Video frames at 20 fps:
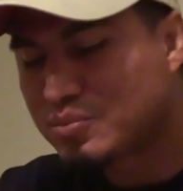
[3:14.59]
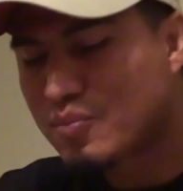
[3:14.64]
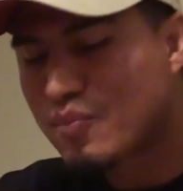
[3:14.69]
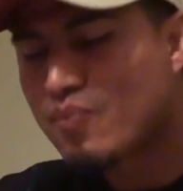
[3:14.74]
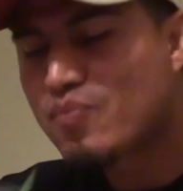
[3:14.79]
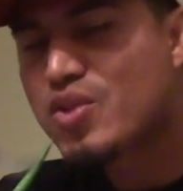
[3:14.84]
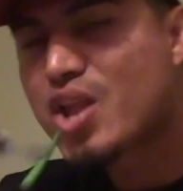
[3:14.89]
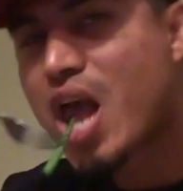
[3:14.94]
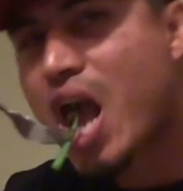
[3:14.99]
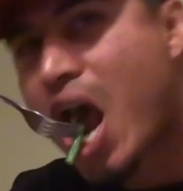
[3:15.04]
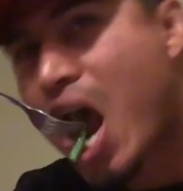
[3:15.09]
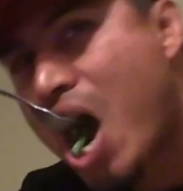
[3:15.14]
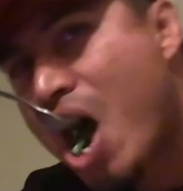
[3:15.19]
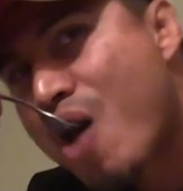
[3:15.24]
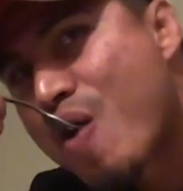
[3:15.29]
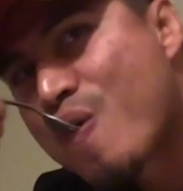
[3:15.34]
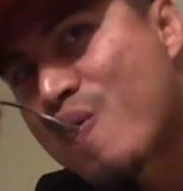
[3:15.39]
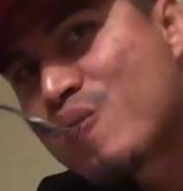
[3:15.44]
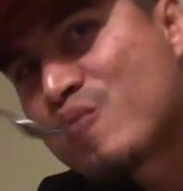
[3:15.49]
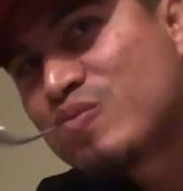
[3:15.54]
fight in the MMA,
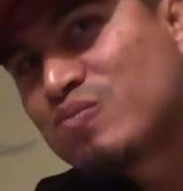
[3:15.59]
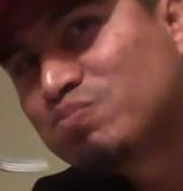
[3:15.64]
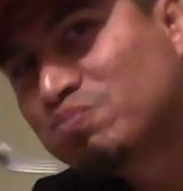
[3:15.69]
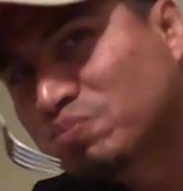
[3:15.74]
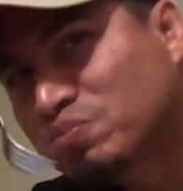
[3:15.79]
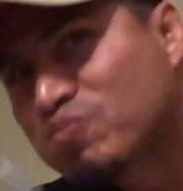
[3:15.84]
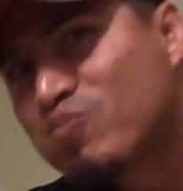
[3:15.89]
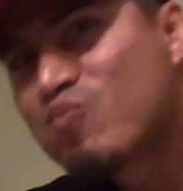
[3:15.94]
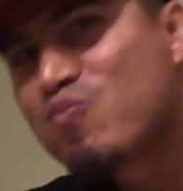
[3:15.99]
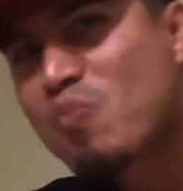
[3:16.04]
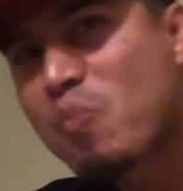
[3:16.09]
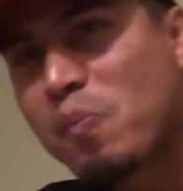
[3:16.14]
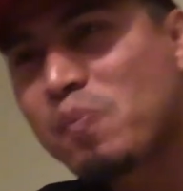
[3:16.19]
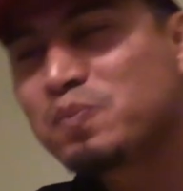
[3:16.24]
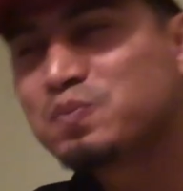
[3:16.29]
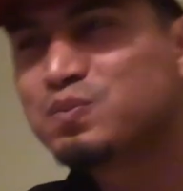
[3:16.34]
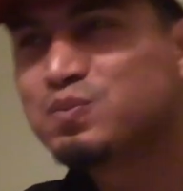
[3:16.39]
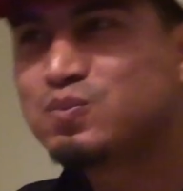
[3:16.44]
you want to fight in the UFC.